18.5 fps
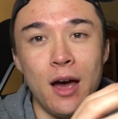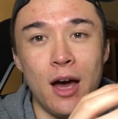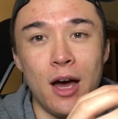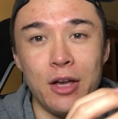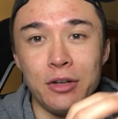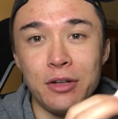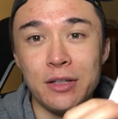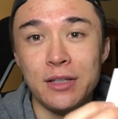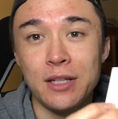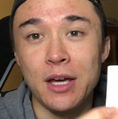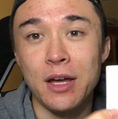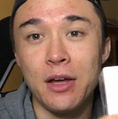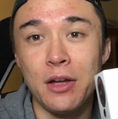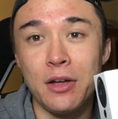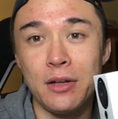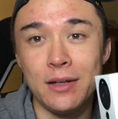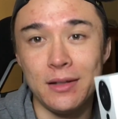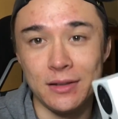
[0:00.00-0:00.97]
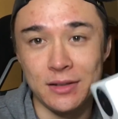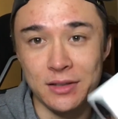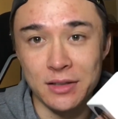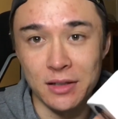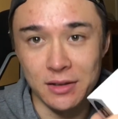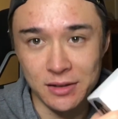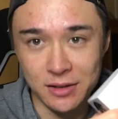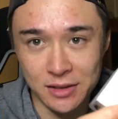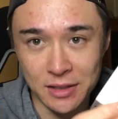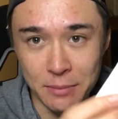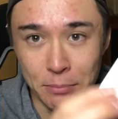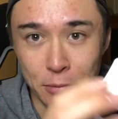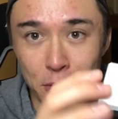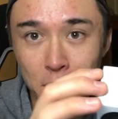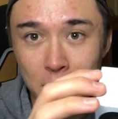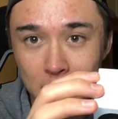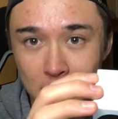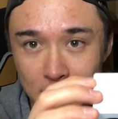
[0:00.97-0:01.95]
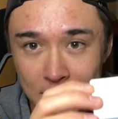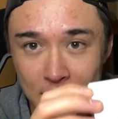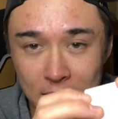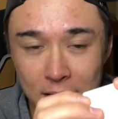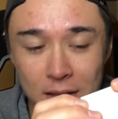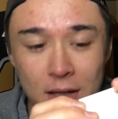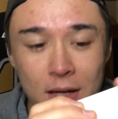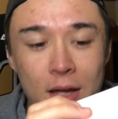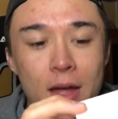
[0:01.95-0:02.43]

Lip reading: You can tell it's simple, clean.